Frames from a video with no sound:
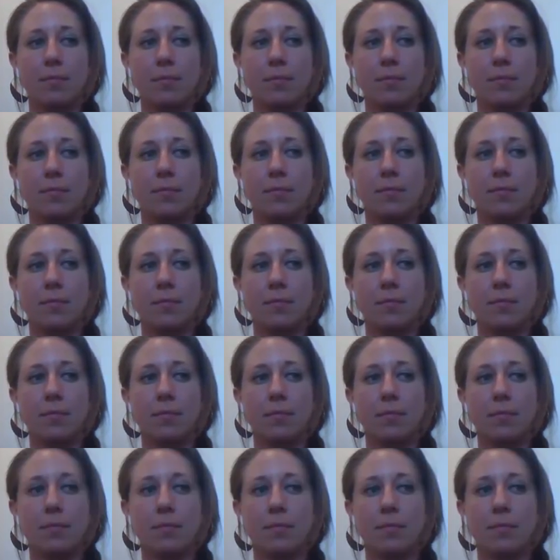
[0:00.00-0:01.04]

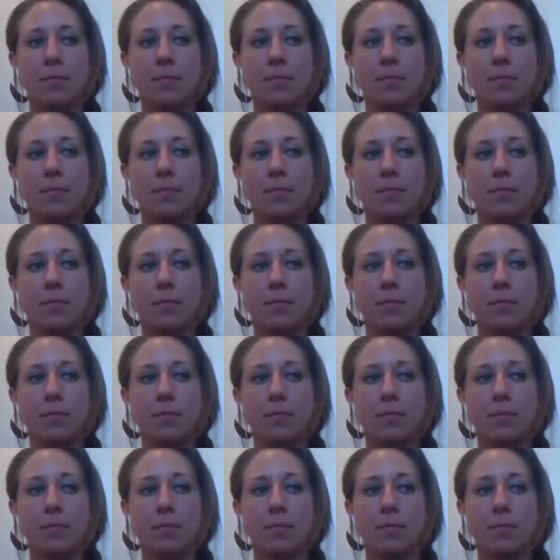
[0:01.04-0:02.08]

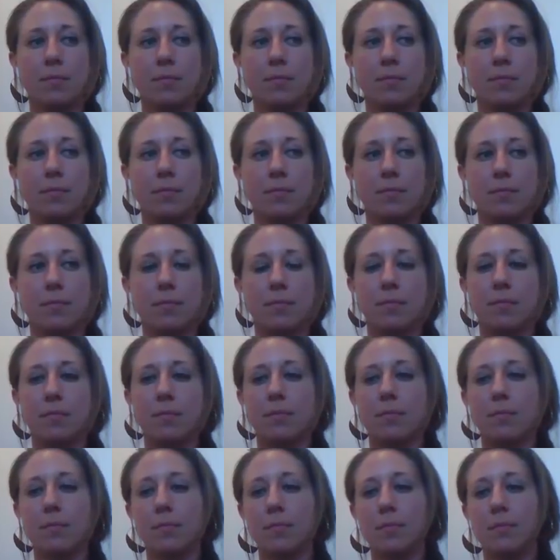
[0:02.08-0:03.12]

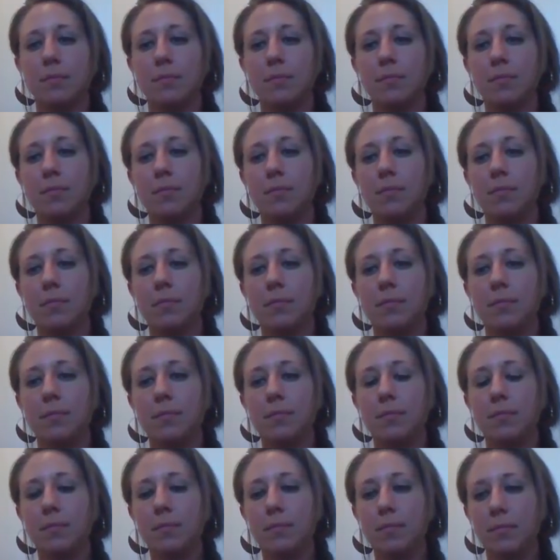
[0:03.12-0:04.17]

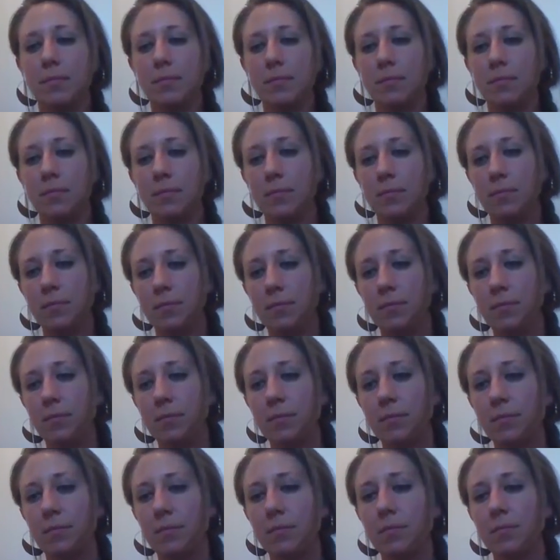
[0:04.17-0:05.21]

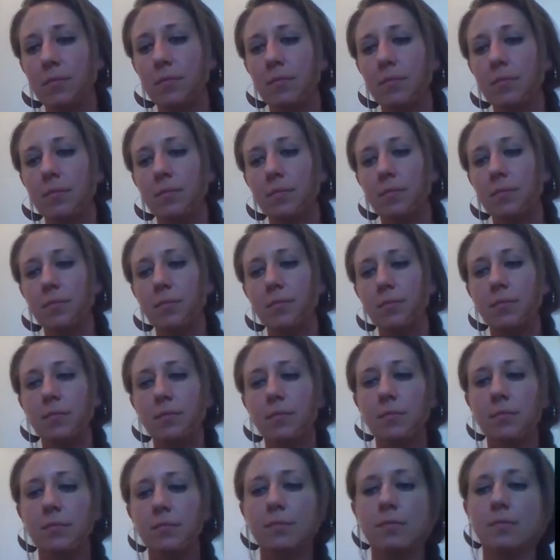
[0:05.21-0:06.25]

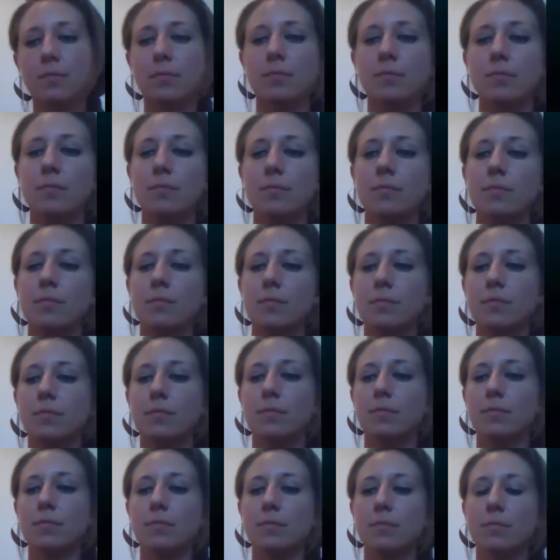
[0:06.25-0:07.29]

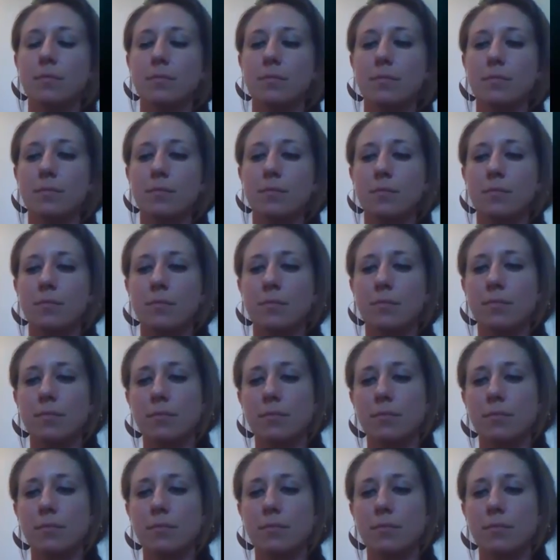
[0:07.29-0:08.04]
The person shown says nothing.